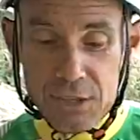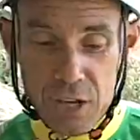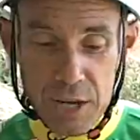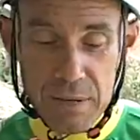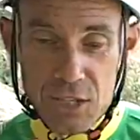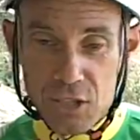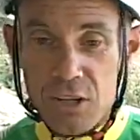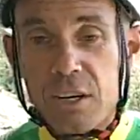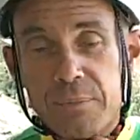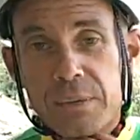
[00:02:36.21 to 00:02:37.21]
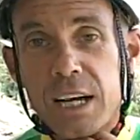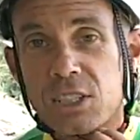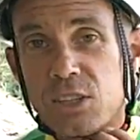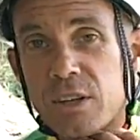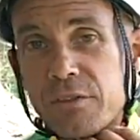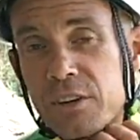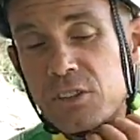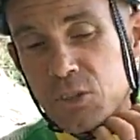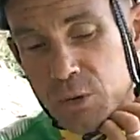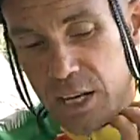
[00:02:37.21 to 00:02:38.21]
So I gotta make sure I actually do that
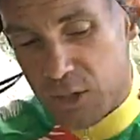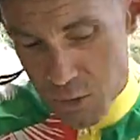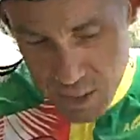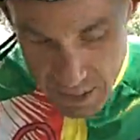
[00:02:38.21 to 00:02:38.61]
first. So what I do